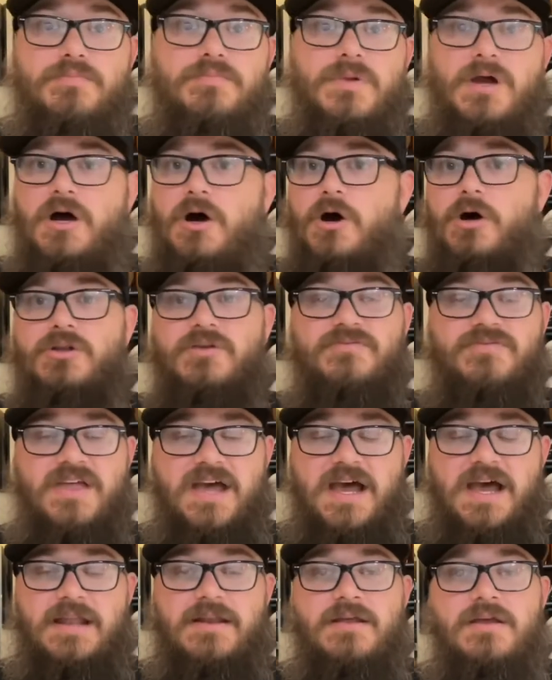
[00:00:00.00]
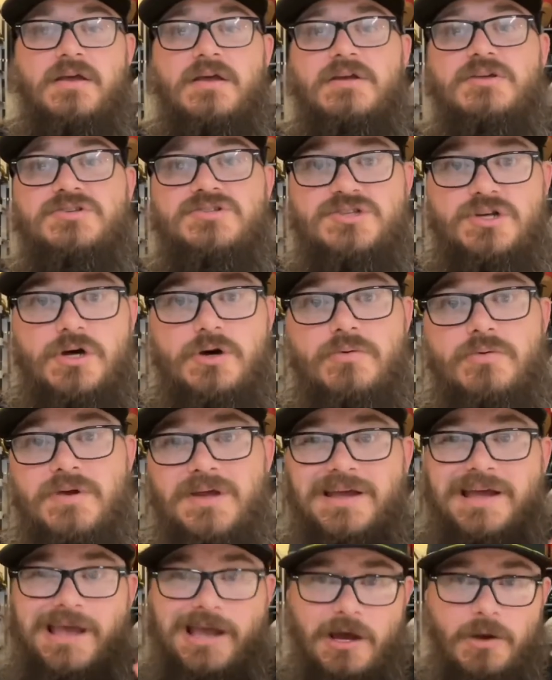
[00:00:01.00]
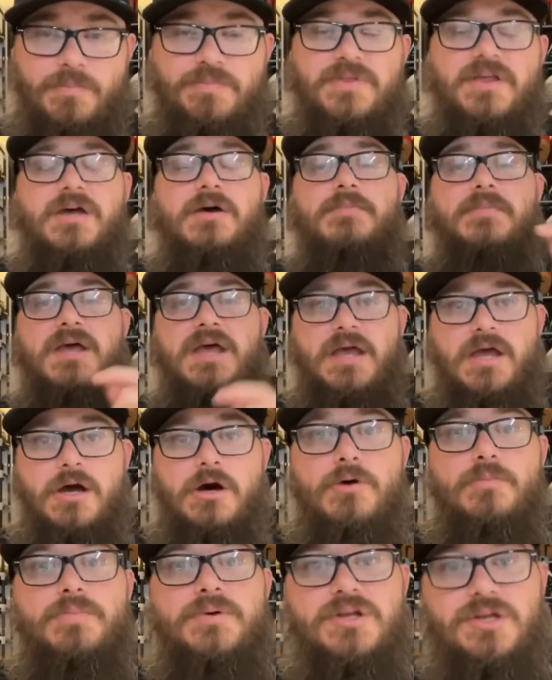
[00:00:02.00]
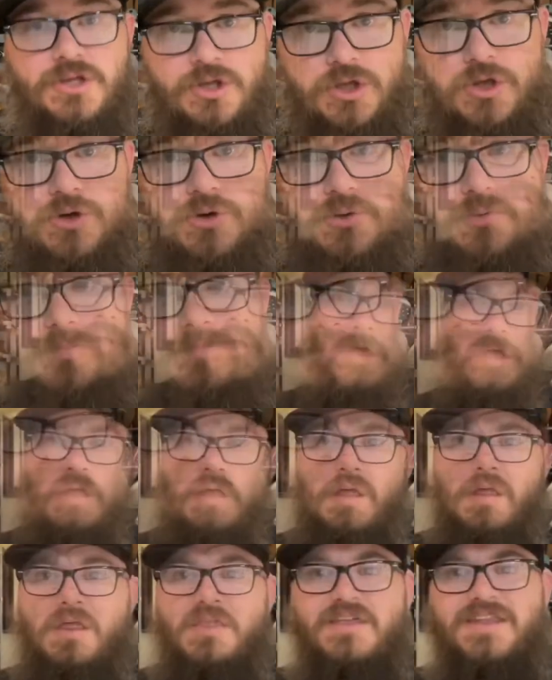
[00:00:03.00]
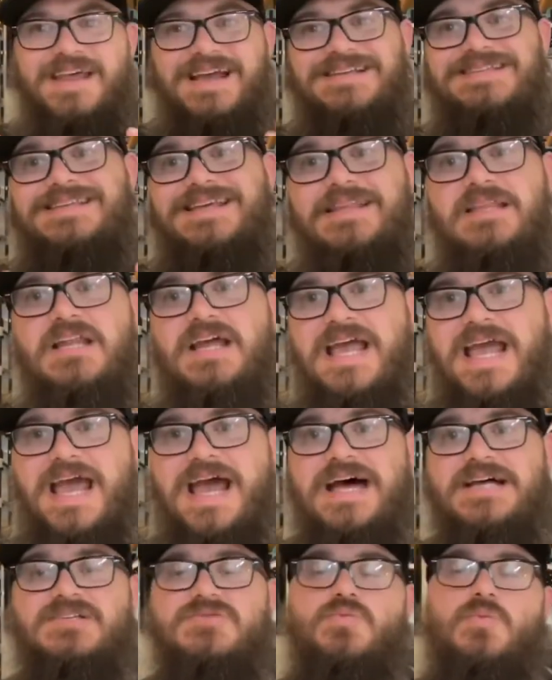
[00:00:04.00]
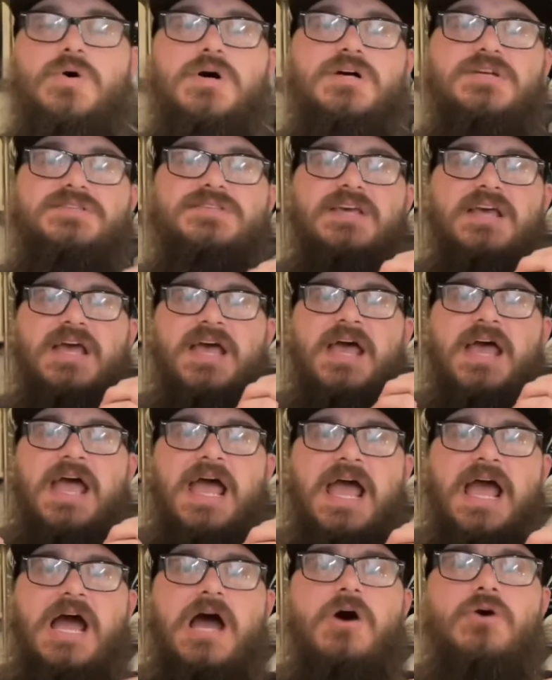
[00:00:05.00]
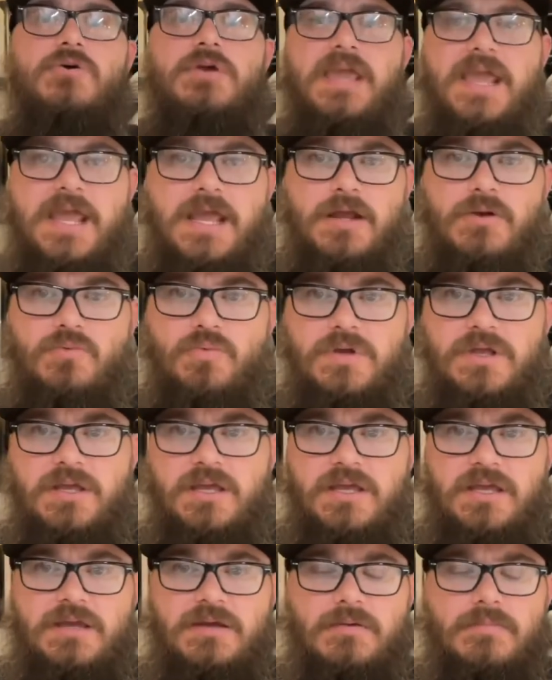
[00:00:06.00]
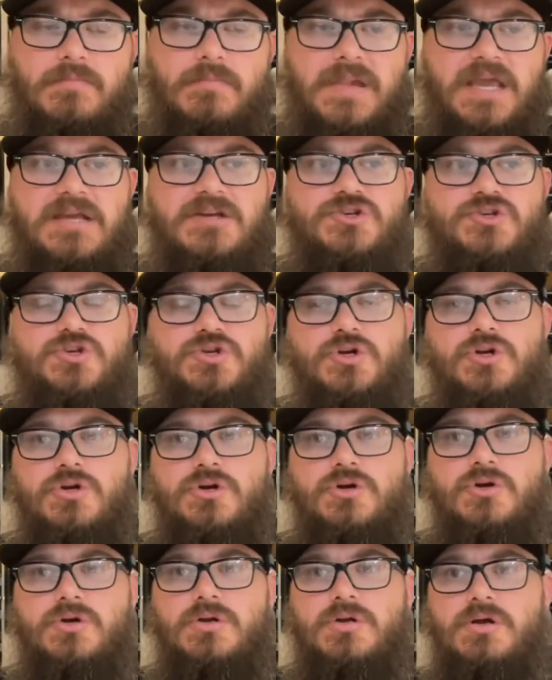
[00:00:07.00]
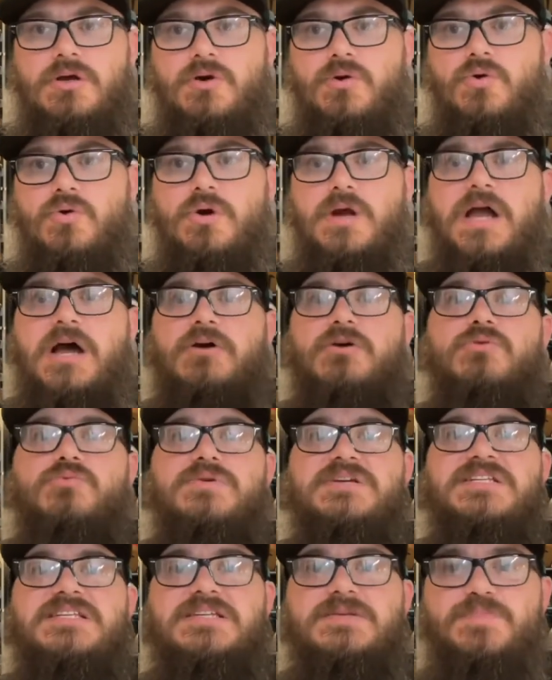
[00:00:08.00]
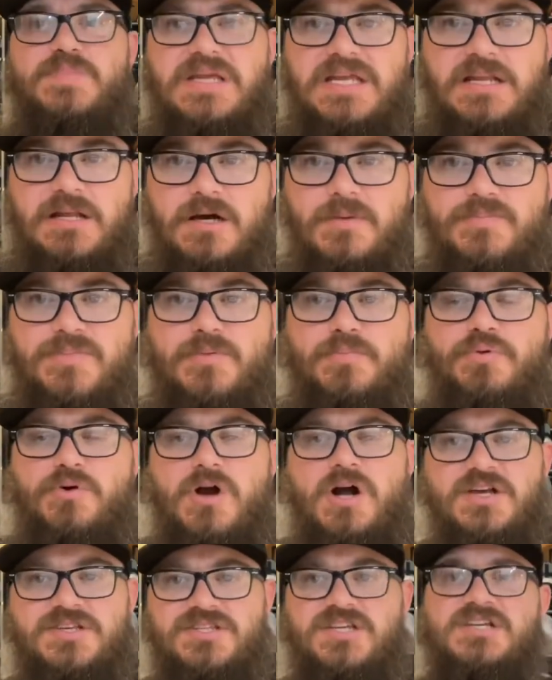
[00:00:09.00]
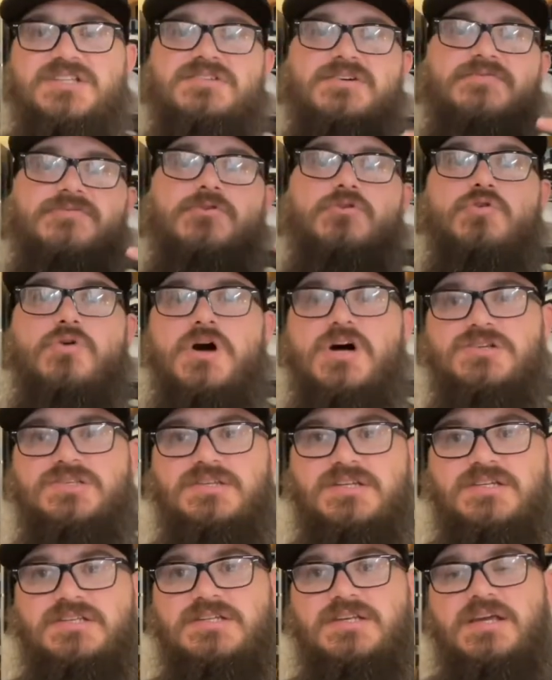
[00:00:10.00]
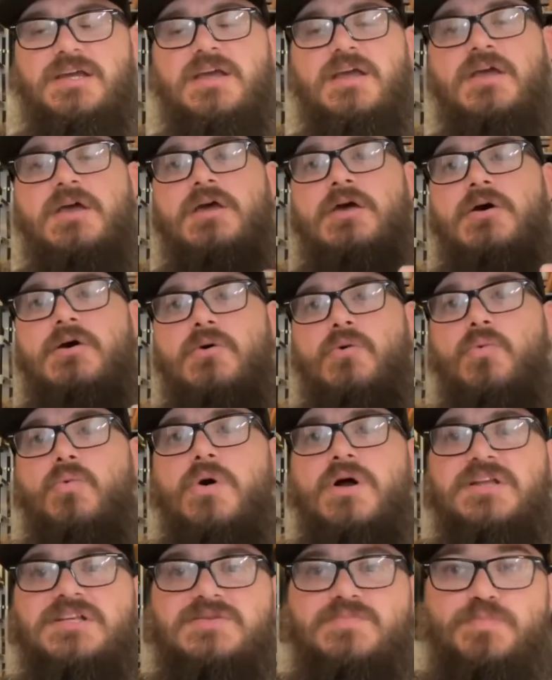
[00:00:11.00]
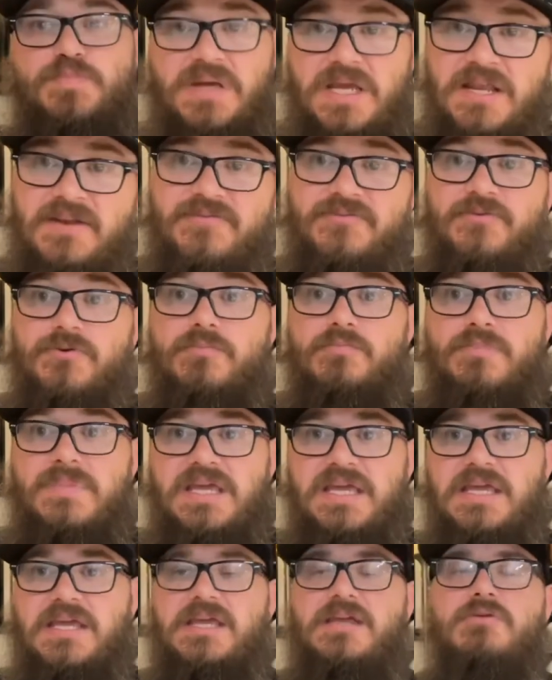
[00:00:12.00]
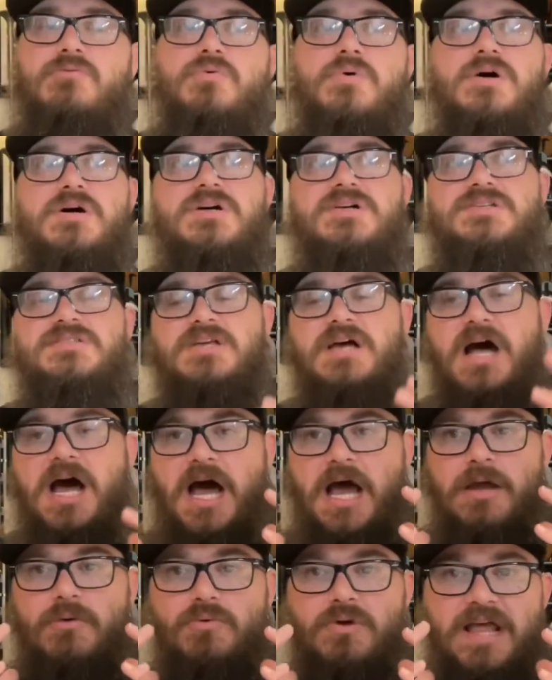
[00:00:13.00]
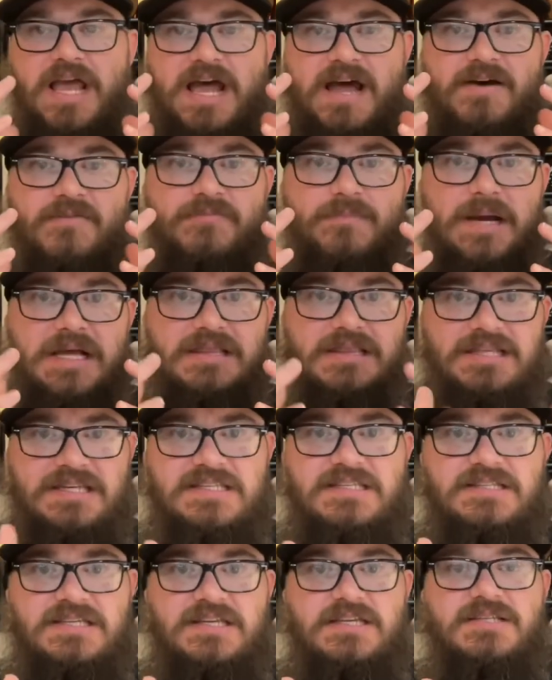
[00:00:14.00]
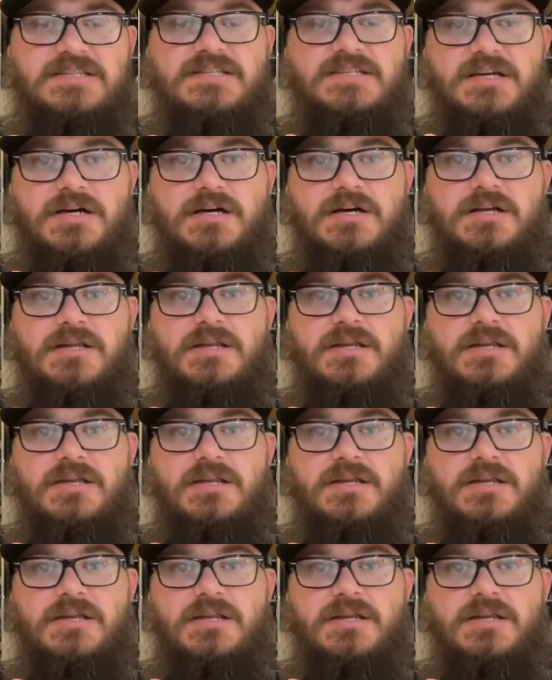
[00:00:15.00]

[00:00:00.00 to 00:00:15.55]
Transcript: all of that. So help them help you. The next thing that I asked was, how can we make sure, or how can we speed up the process of cross-listing? What it's been for me was I would have my listings done